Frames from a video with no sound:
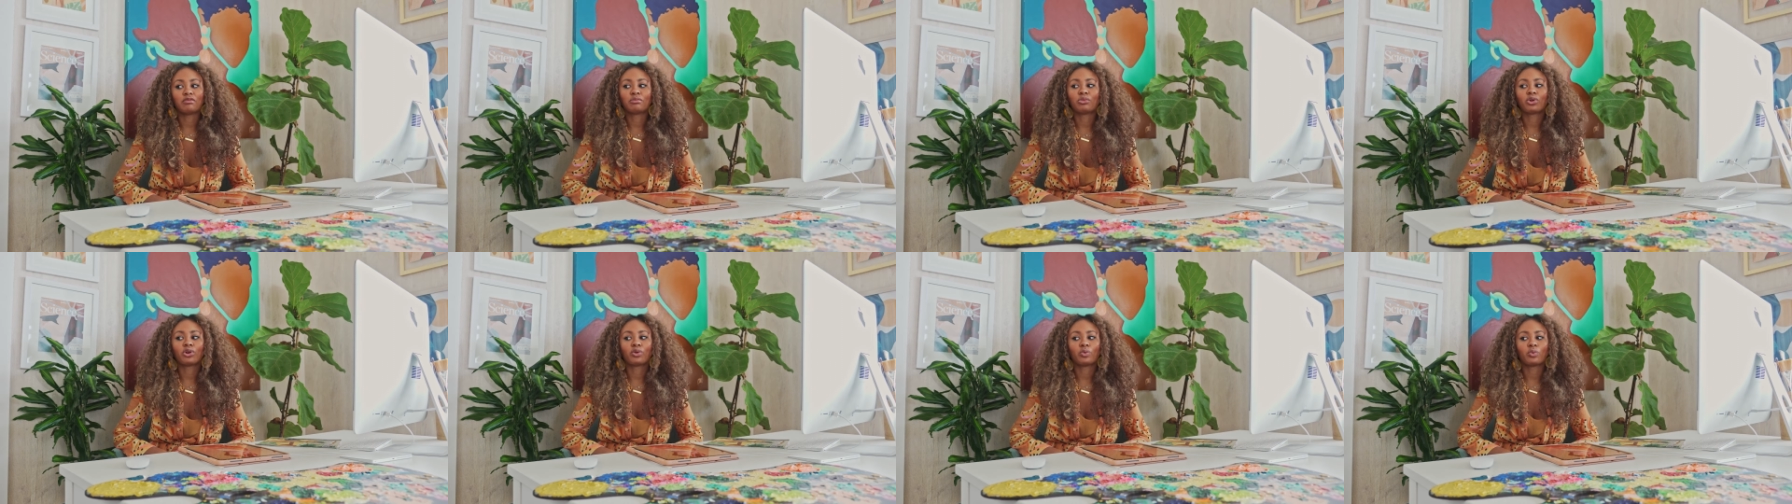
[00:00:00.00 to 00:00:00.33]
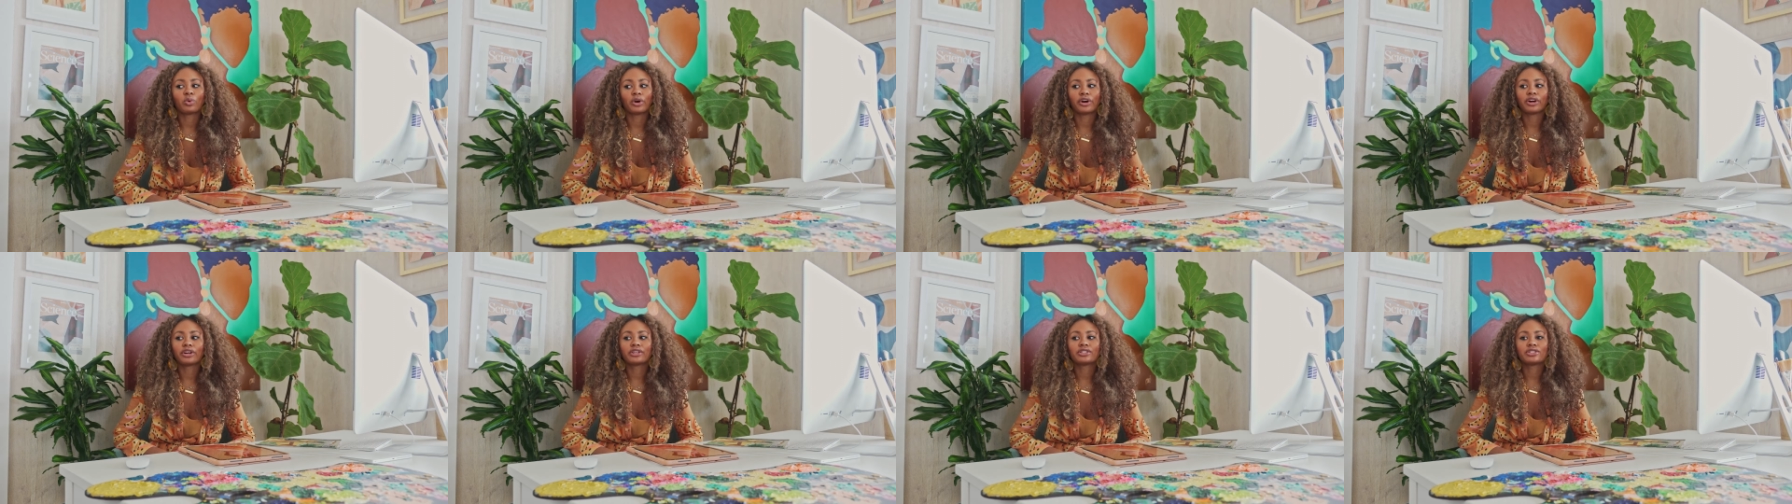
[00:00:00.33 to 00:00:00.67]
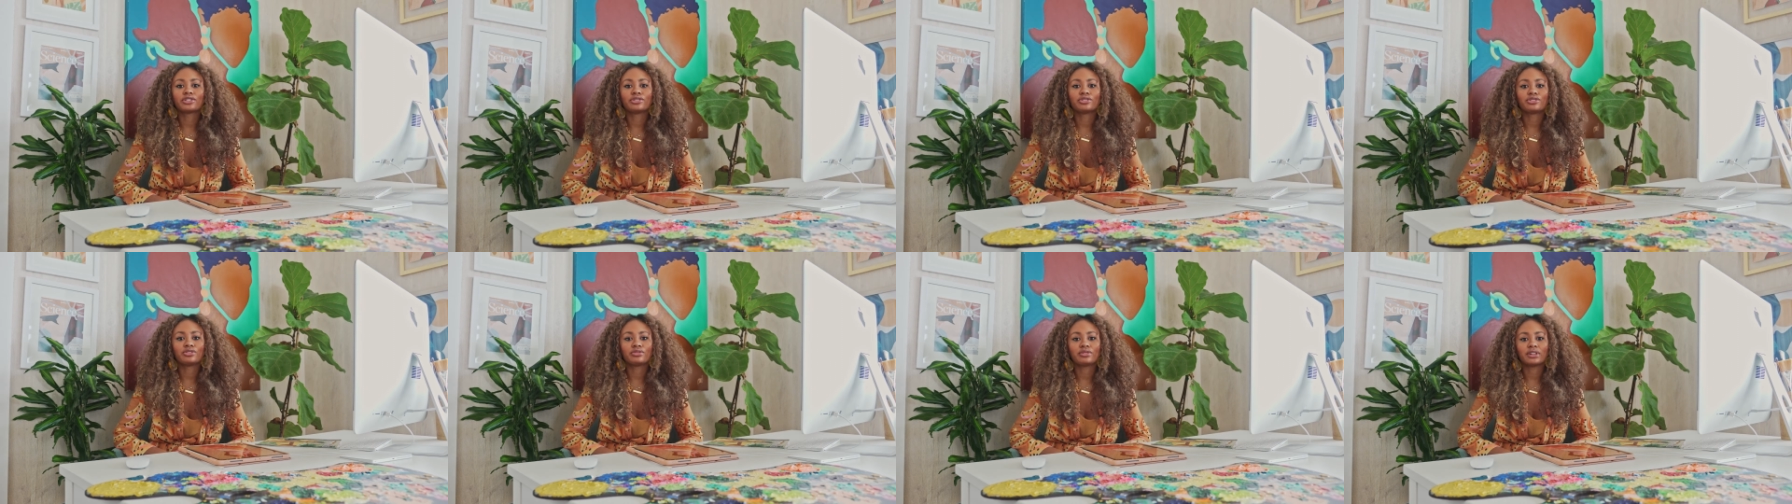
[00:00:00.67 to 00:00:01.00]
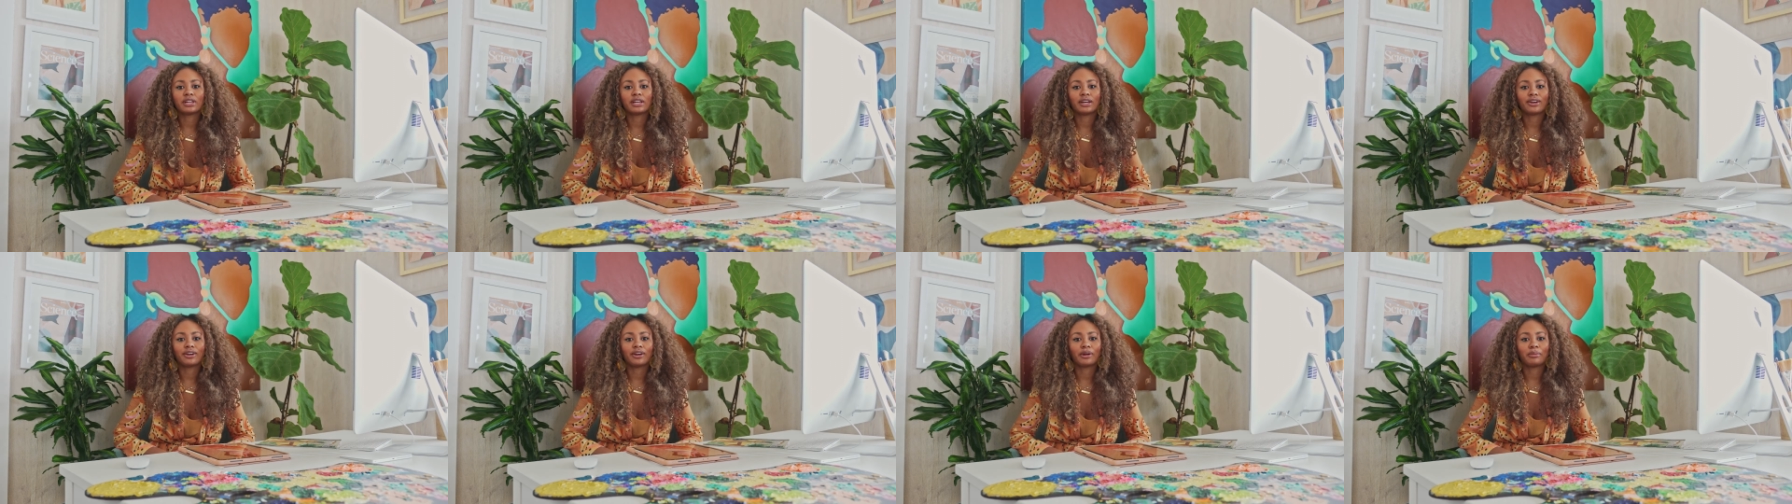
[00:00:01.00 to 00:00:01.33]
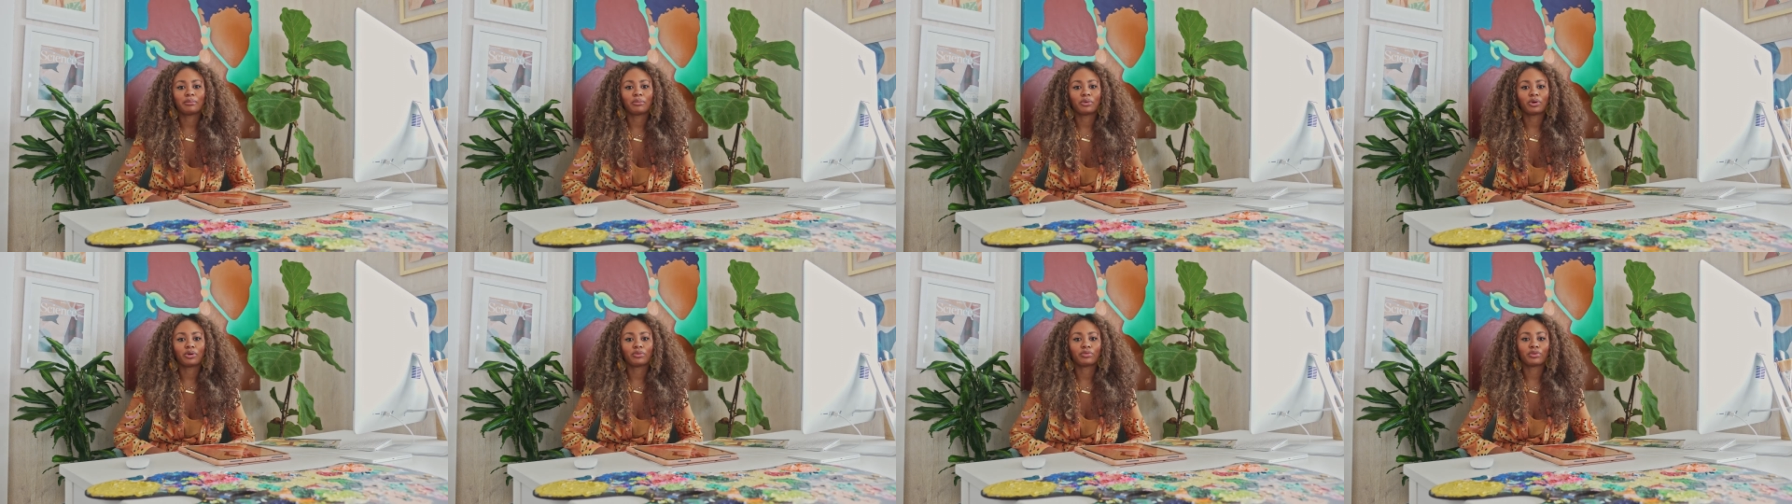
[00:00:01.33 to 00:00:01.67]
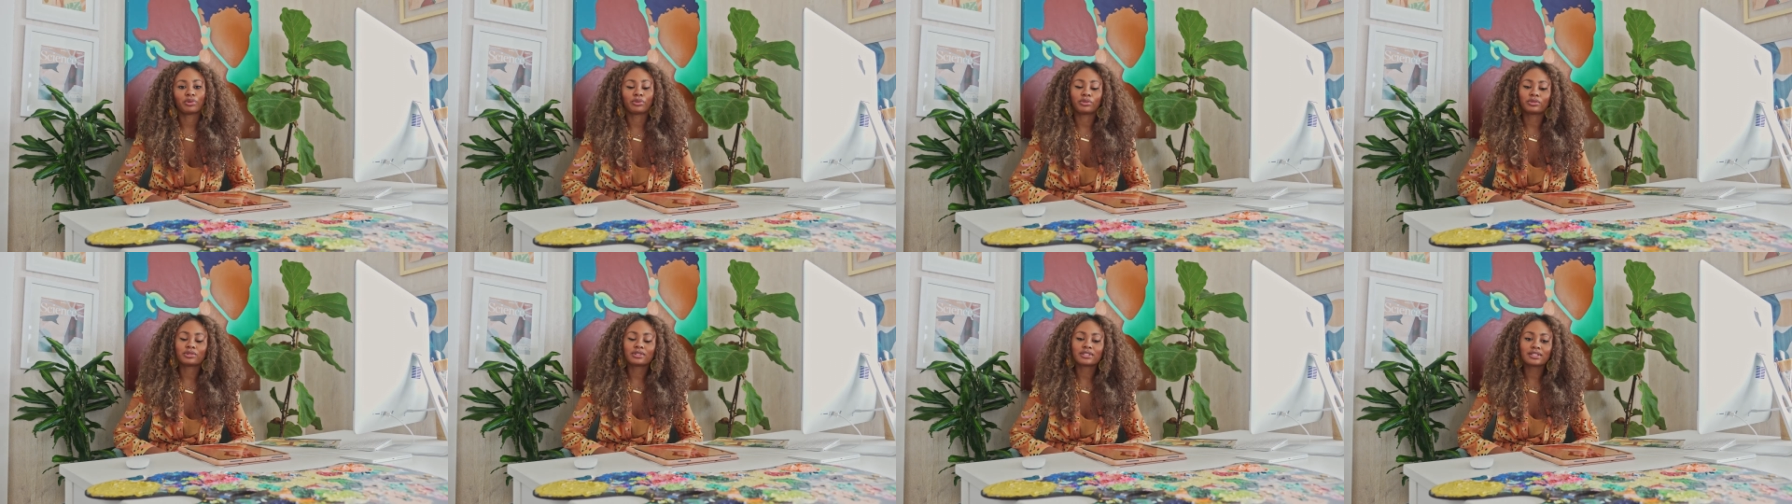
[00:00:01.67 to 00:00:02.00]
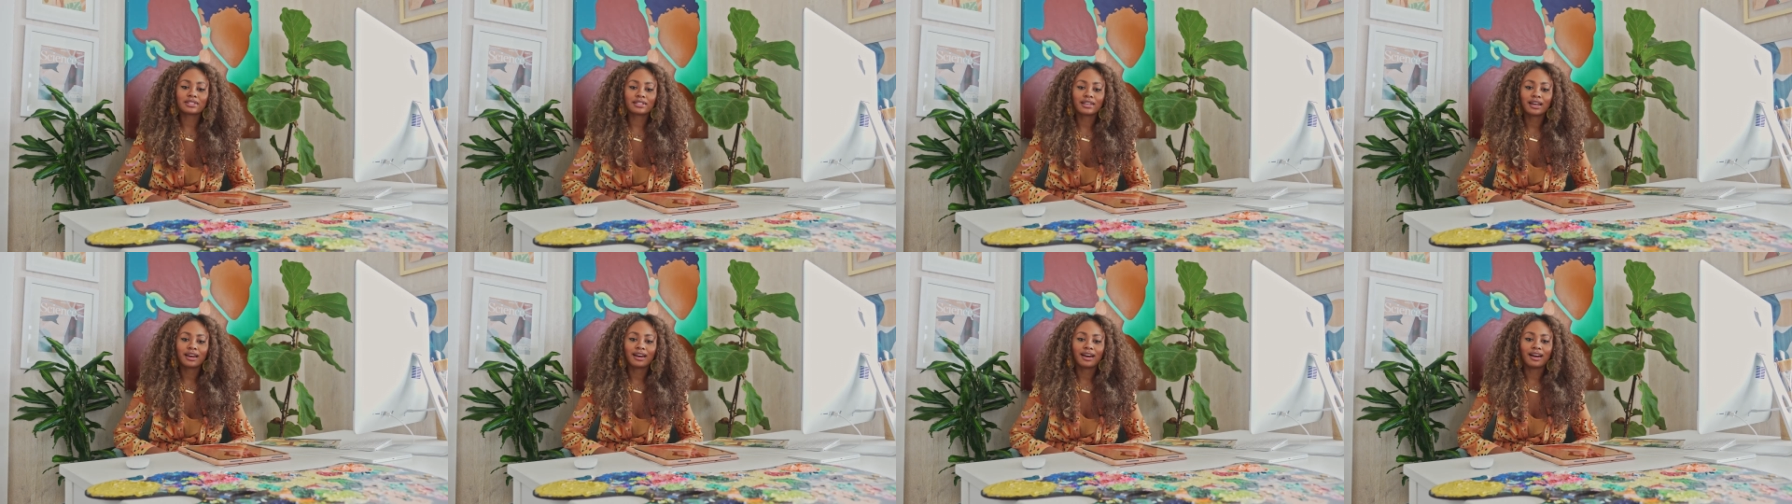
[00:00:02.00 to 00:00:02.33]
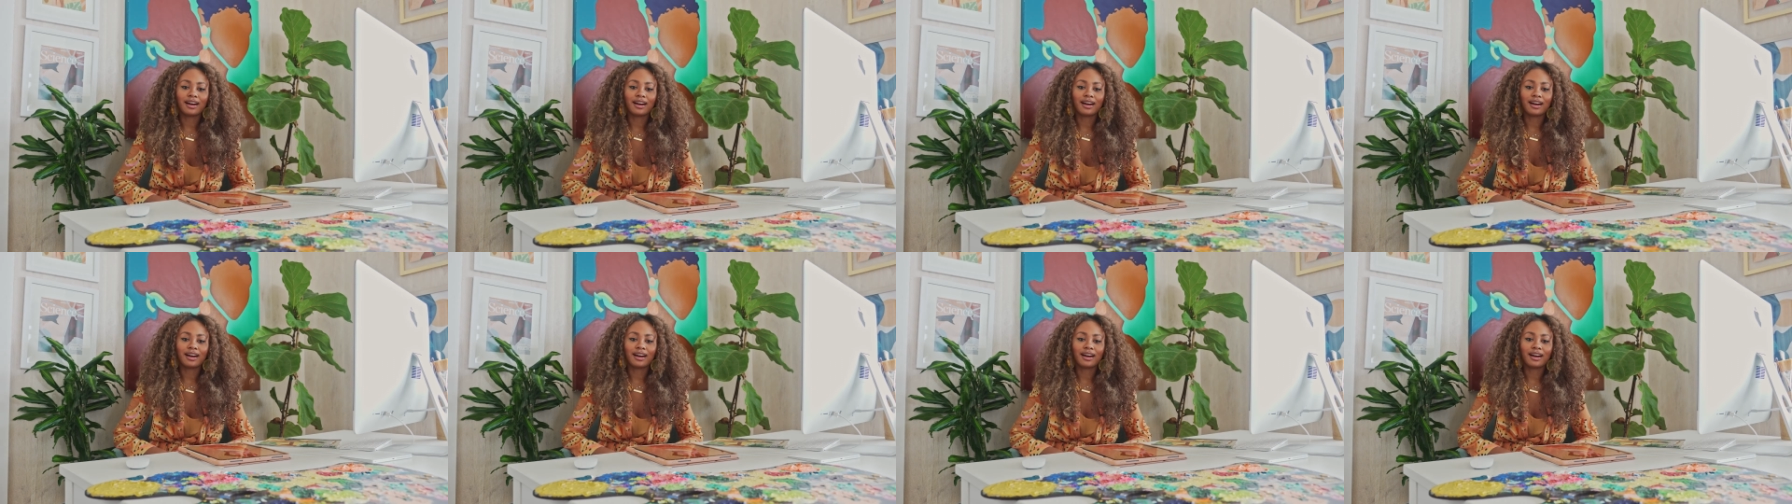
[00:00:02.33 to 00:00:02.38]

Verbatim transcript: more work to do here and more roots